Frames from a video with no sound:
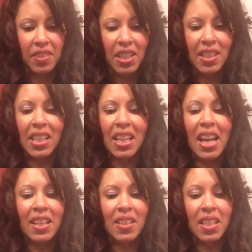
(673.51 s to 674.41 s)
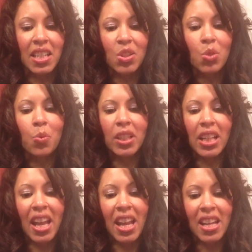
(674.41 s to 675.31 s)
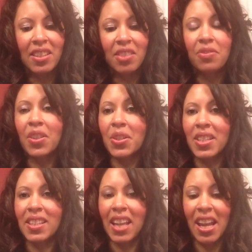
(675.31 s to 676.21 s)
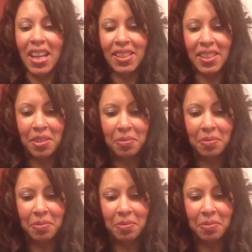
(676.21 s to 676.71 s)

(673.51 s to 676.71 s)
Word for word: See Exodus 28, verses 8.